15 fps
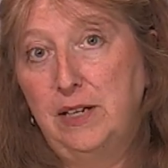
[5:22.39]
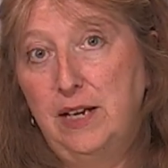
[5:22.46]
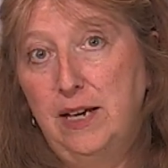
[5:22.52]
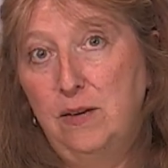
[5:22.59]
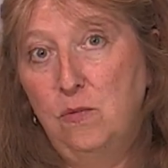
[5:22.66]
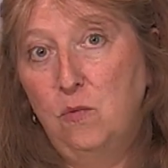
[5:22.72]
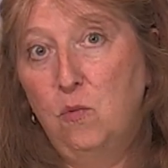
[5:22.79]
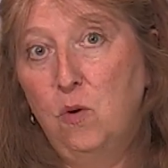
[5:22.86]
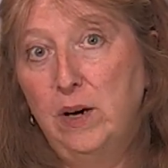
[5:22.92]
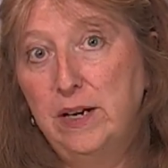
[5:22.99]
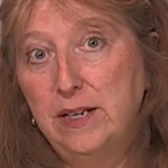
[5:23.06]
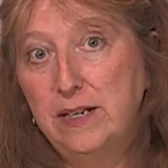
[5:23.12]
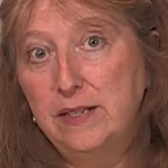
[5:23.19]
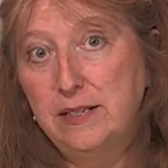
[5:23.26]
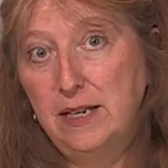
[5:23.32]
and
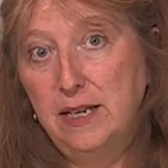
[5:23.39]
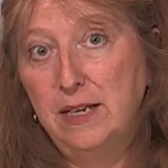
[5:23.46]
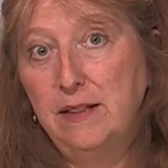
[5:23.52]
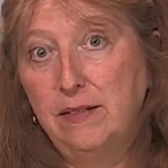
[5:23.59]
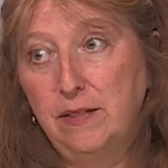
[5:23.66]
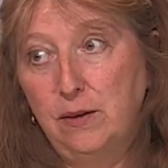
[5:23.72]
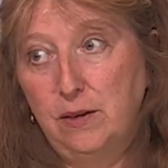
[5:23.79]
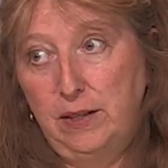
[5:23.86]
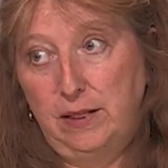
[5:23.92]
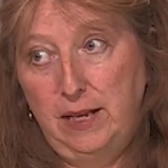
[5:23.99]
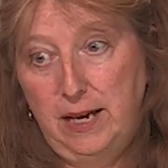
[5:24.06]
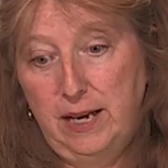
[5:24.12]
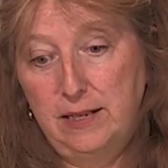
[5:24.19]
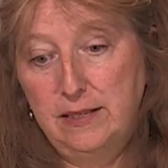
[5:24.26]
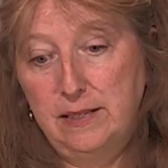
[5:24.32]
what is in the
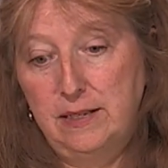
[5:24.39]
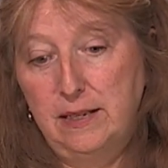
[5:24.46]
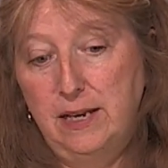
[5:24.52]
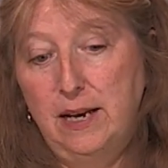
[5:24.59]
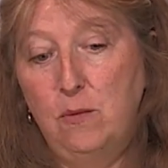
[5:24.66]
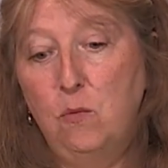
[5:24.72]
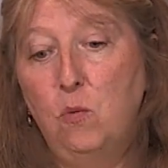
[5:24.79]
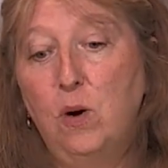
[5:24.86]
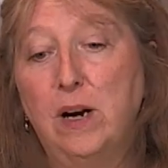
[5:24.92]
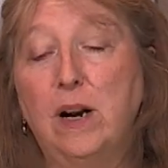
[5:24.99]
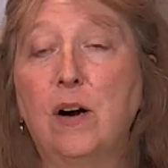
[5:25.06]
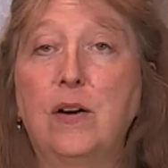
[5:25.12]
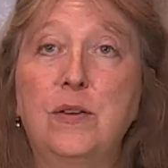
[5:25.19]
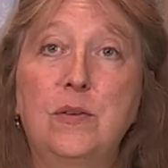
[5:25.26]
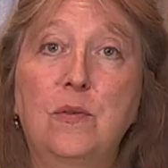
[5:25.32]
class and what
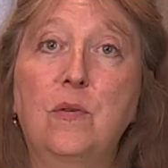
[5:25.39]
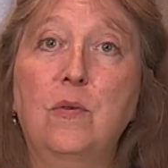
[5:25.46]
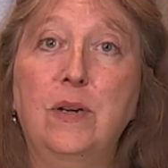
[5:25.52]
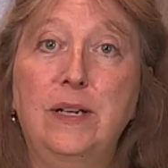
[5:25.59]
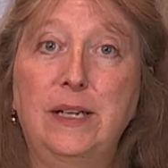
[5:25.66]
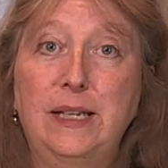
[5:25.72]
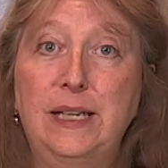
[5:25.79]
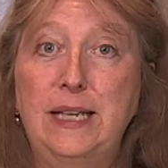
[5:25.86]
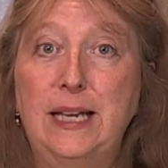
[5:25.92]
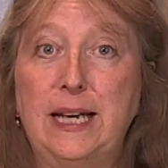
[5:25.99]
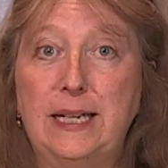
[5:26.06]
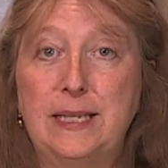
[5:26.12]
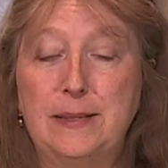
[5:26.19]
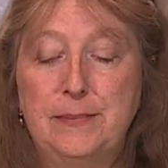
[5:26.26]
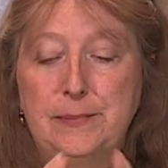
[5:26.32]
are you going to
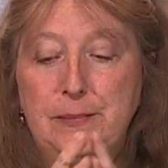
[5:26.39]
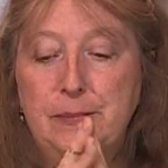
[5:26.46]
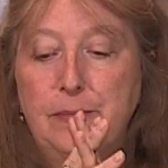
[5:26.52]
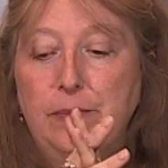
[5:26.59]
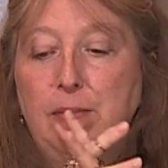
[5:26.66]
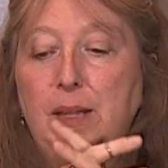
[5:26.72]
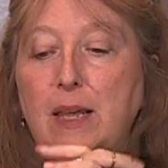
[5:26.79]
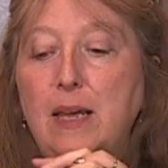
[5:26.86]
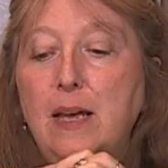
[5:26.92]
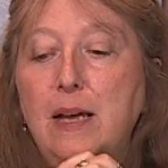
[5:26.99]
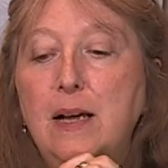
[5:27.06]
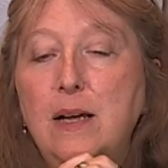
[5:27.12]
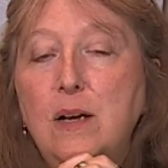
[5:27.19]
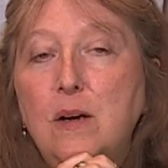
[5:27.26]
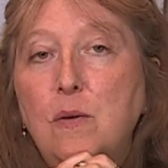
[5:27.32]
get.
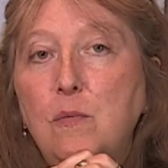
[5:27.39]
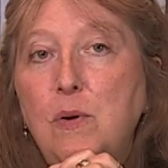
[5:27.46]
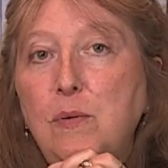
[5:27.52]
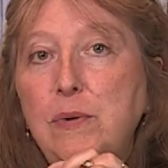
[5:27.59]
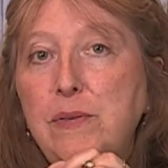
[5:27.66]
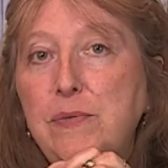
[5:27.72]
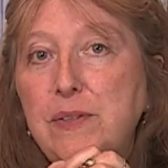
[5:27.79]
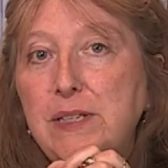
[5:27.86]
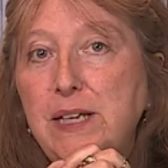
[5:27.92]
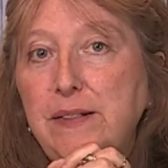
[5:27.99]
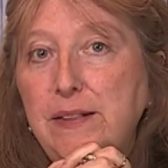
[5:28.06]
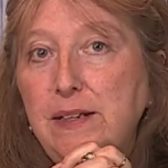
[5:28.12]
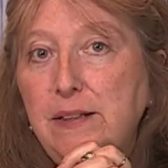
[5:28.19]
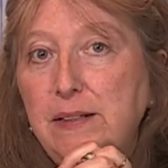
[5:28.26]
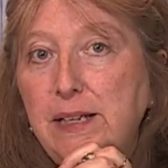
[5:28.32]
Well, we've
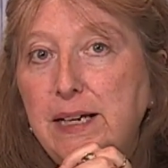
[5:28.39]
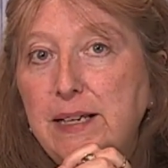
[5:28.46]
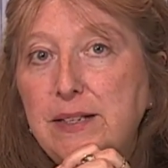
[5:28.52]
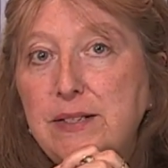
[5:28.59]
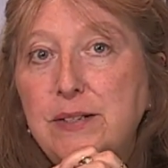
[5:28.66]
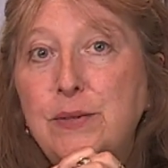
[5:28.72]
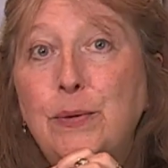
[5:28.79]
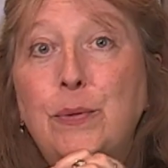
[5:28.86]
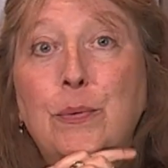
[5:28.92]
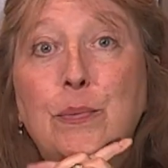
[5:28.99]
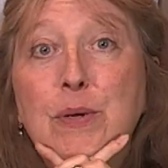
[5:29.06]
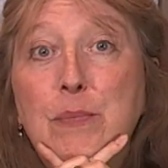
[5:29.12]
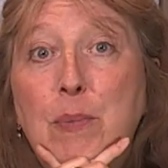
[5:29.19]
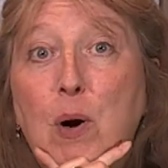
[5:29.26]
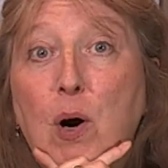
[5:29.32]
set the class into
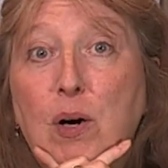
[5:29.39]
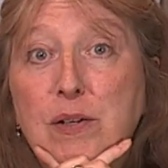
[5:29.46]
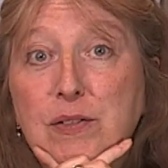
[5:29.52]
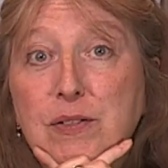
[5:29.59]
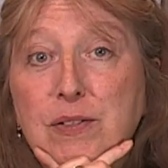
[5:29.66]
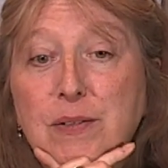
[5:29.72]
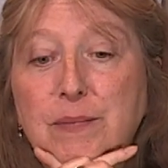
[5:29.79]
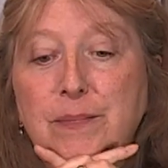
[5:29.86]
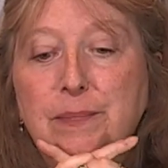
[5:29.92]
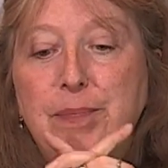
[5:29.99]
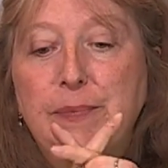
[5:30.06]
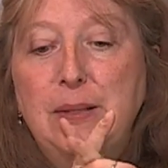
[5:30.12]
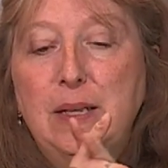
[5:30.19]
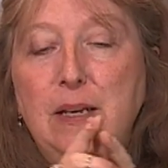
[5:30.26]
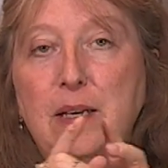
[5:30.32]
3 parts.
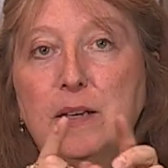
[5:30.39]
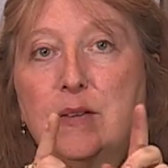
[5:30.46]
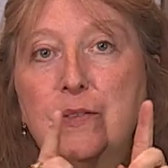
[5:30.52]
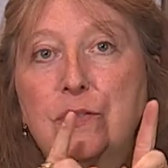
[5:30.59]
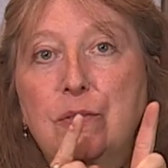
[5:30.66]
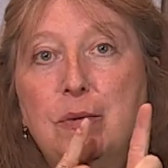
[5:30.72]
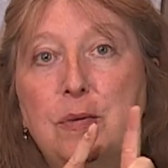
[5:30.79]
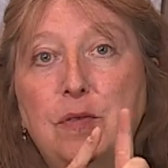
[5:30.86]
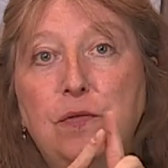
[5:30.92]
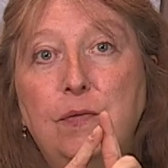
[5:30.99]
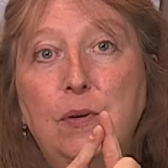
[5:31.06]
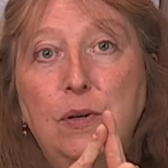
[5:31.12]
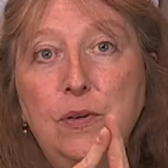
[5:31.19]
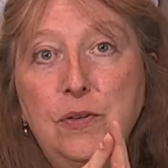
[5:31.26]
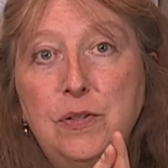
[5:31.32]
So the
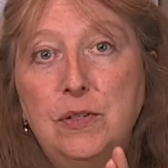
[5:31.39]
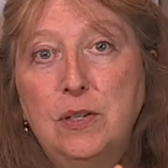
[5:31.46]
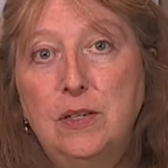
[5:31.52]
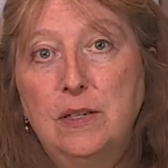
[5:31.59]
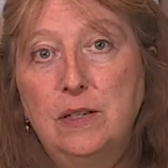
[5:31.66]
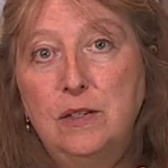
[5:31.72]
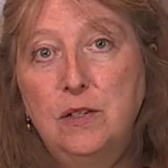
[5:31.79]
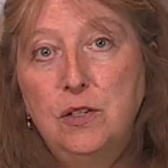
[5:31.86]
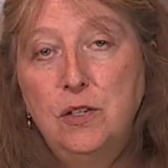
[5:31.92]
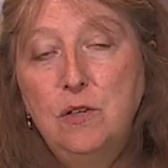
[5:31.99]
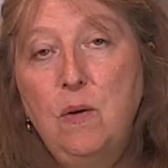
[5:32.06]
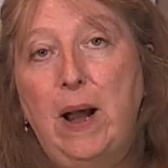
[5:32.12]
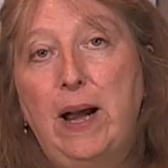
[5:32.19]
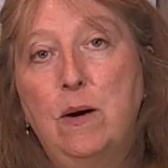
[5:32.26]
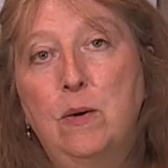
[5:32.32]
first
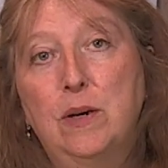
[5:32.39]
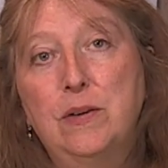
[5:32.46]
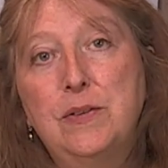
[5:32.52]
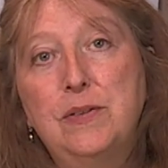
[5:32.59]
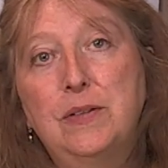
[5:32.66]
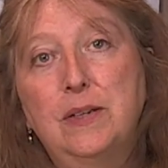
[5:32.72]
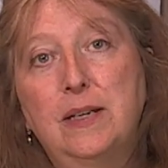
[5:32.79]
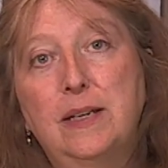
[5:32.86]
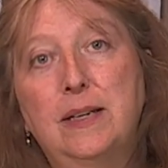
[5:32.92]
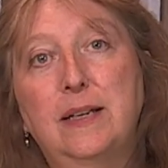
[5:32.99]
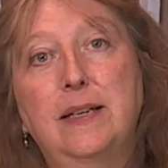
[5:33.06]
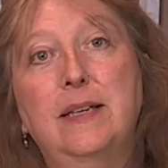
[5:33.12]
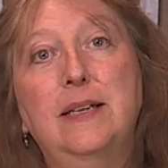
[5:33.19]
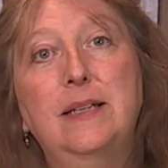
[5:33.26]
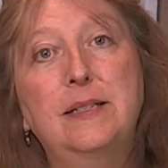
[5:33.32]
2 hours
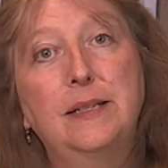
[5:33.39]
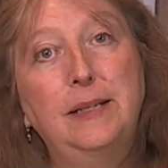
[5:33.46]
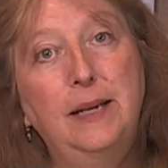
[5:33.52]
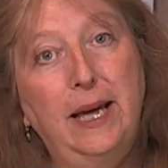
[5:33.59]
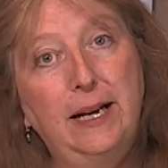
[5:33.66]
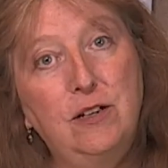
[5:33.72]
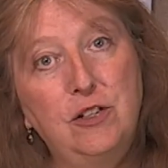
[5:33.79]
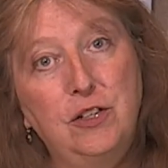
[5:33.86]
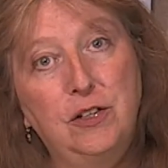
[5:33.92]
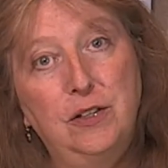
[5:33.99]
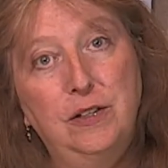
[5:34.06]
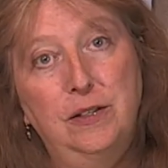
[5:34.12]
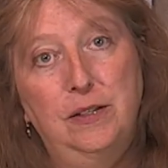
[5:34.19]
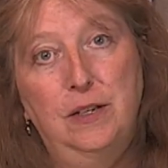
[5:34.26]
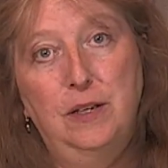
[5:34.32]
is a
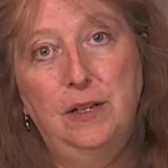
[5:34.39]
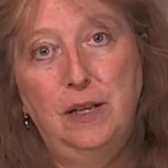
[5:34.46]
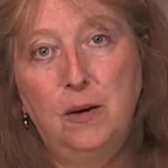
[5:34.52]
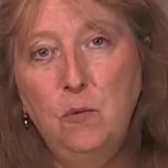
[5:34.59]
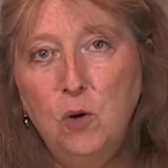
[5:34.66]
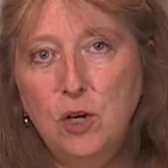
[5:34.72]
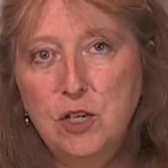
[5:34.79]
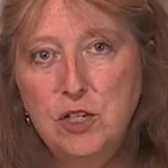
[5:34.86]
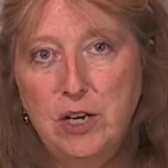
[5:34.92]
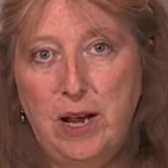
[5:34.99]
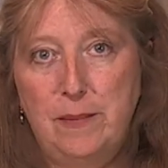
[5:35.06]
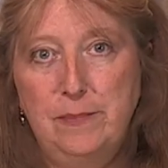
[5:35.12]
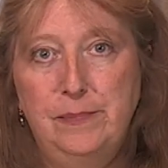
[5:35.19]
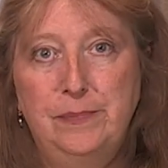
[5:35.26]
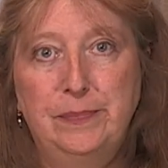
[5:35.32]
lecture, a
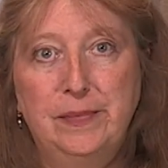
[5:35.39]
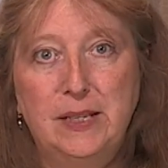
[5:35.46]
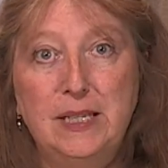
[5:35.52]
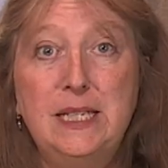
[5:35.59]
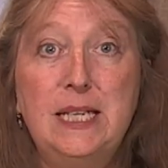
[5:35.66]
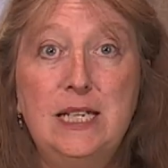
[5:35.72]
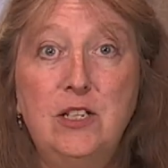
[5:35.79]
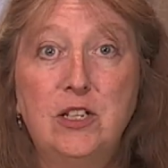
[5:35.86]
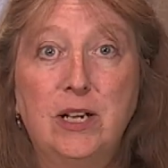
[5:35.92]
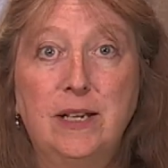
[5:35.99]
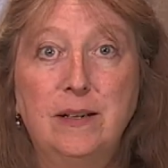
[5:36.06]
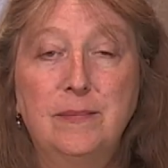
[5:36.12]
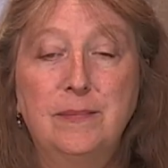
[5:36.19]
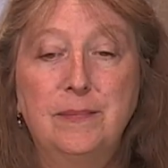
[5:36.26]
workshop, a teaching.